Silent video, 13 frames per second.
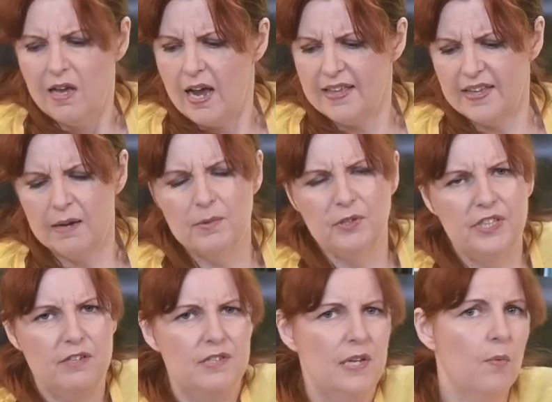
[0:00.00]
I think I'm only
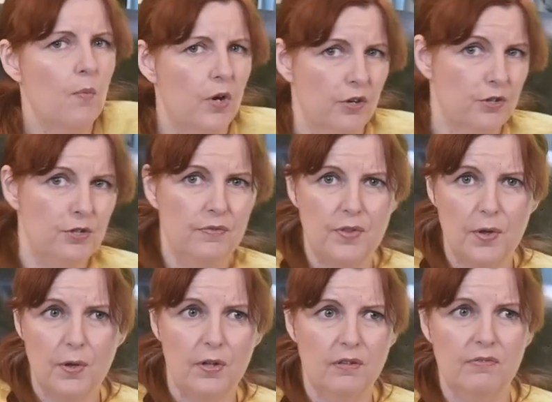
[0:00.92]
using 1 or 2 of the
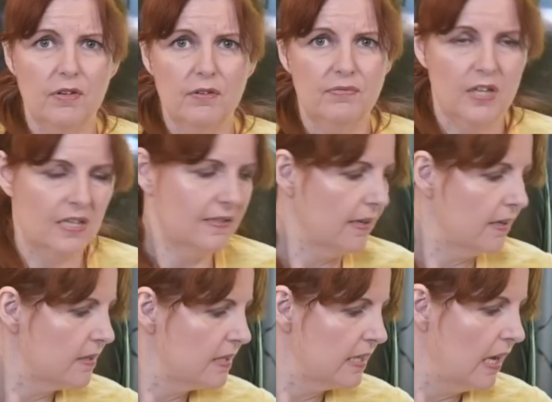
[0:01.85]
called for
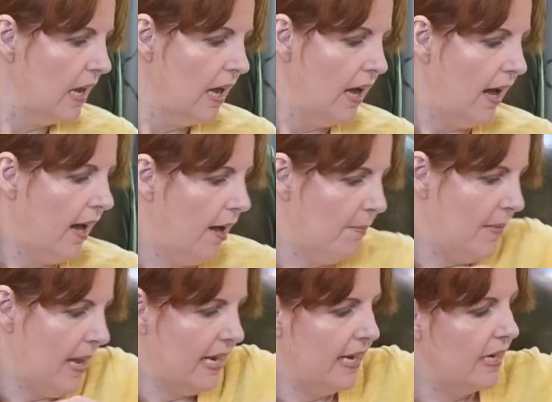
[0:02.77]
flosses. And
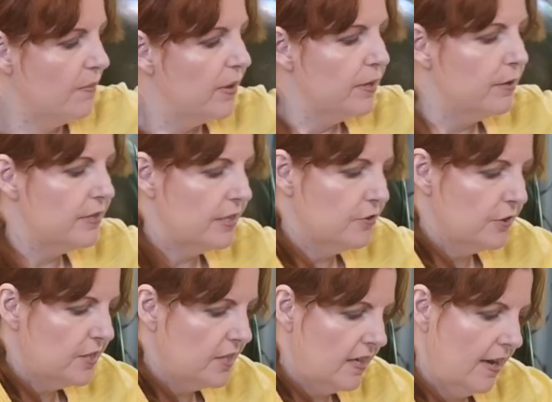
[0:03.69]
anyone who's
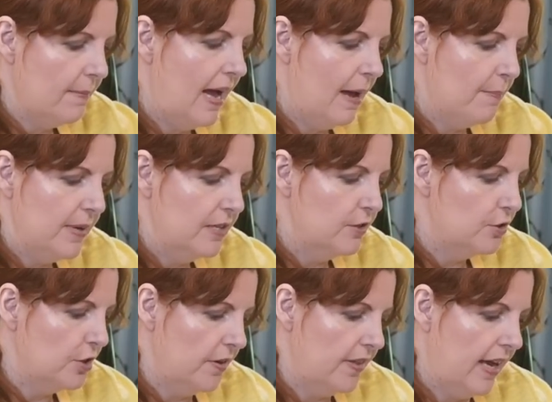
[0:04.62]
interested, I'm happy to
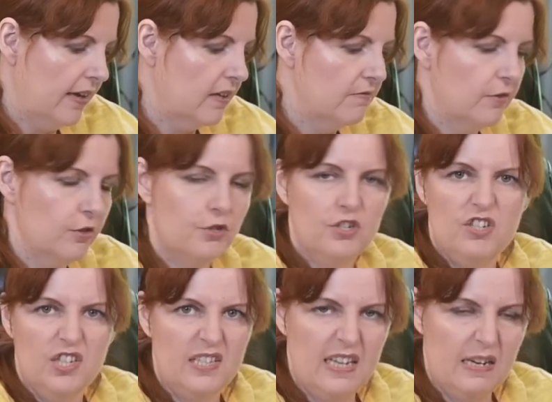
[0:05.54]
share that conversion.
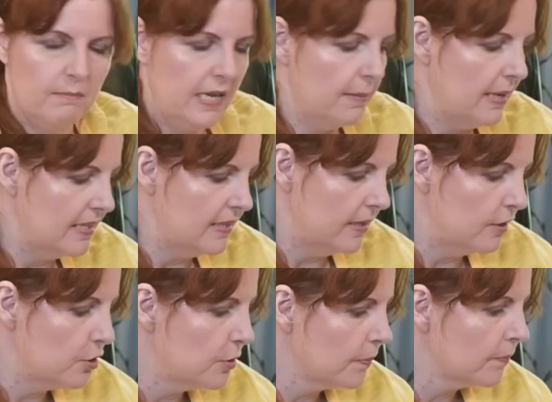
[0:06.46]
Just send me a
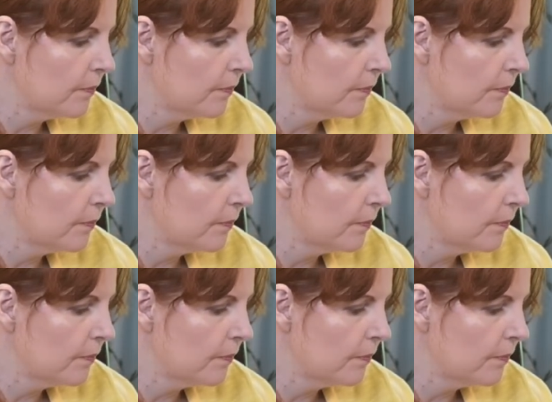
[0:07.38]
message.